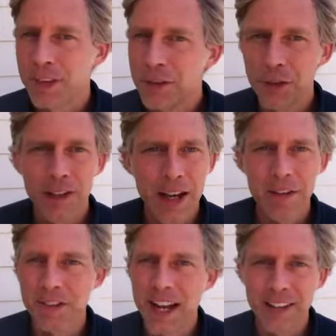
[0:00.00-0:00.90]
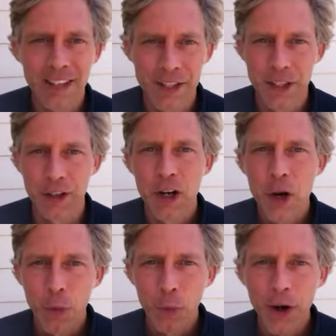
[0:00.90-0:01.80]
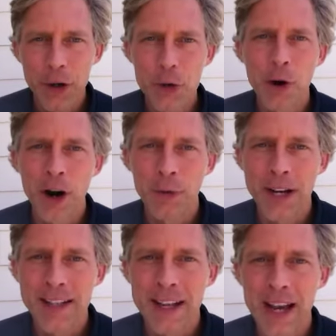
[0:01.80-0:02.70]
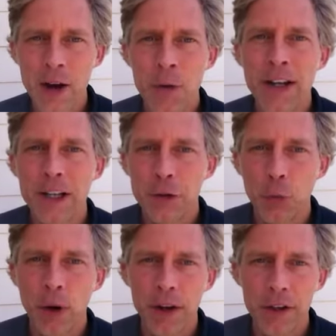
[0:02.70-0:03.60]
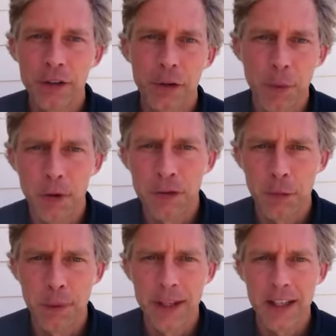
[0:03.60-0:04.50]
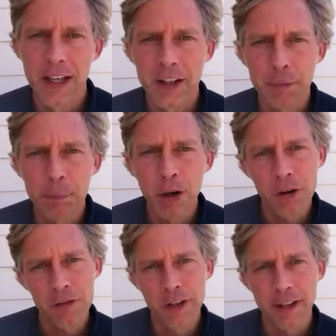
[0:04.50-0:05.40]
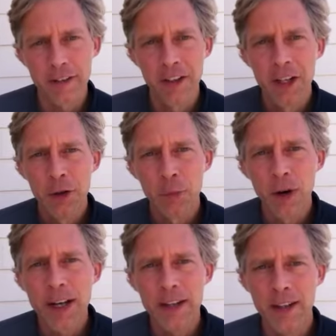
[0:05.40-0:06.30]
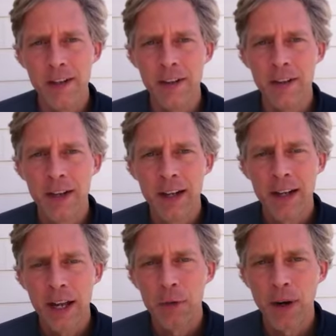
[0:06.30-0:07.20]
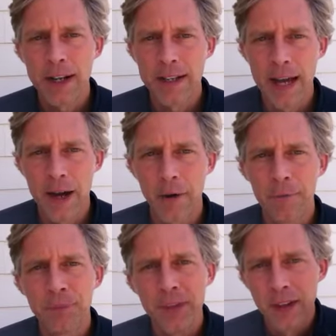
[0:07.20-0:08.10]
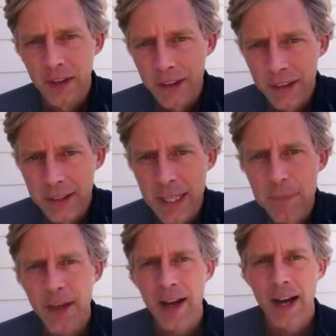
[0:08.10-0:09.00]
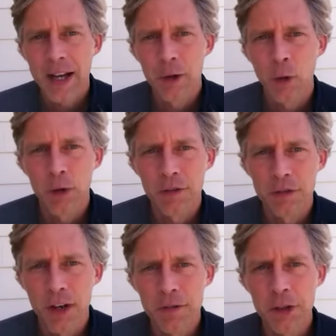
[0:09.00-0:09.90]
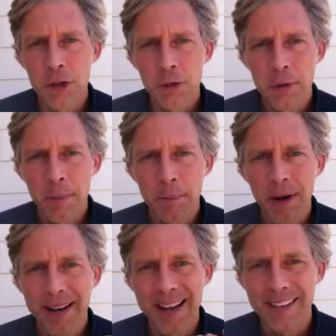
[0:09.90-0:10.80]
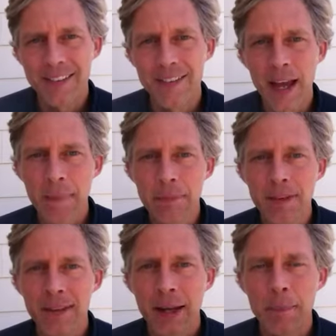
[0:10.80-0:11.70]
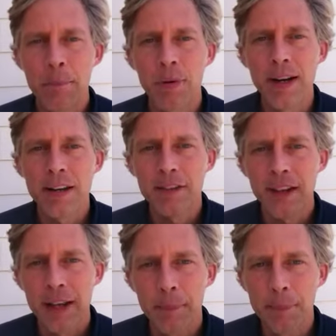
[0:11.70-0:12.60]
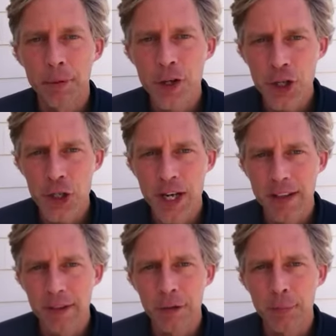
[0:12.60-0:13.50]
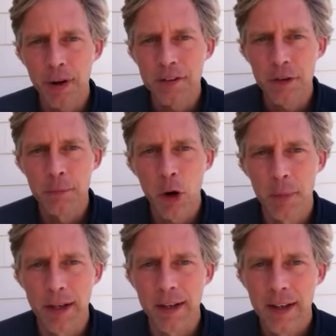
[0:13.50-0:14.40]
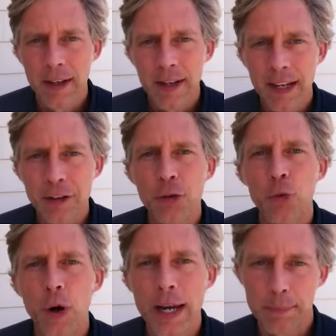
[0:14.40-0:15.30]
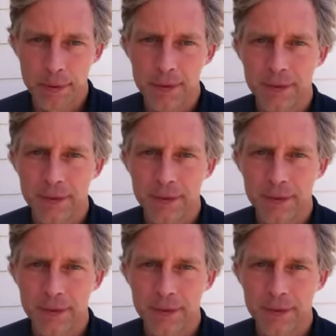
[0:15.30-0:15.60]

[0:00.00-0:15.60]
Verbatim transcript: So, life is not linear. Where you are right now is where you're supposed to be. It's perfect, right here and right now. Keep that high goal in front of you, but accept, embrace, and appreciate this present moment. It's ripe